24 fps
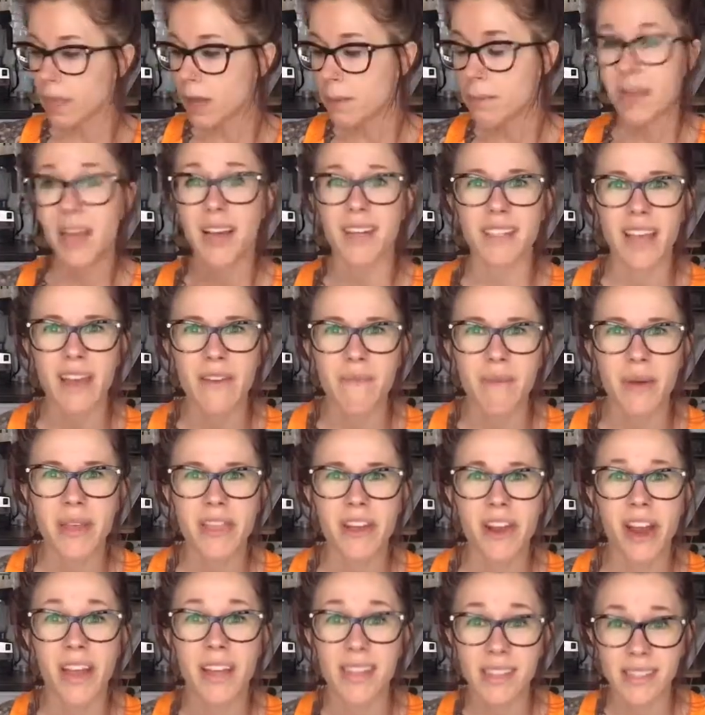Because I've been
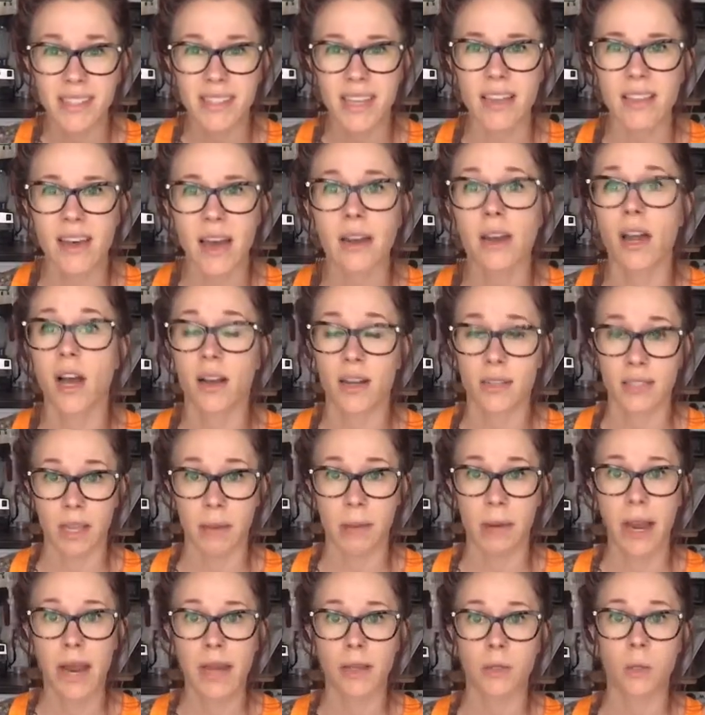there. I can say that not because I'm
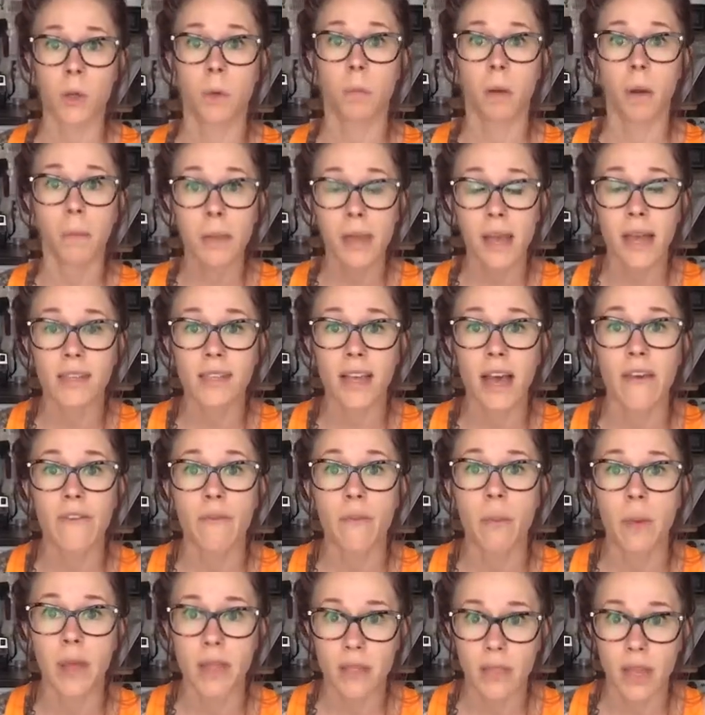an asshole, but because
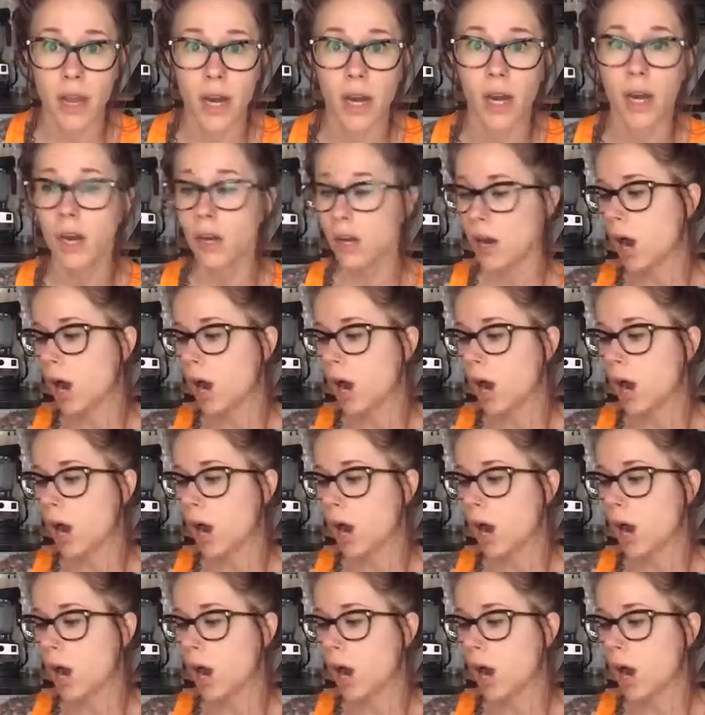I've been there.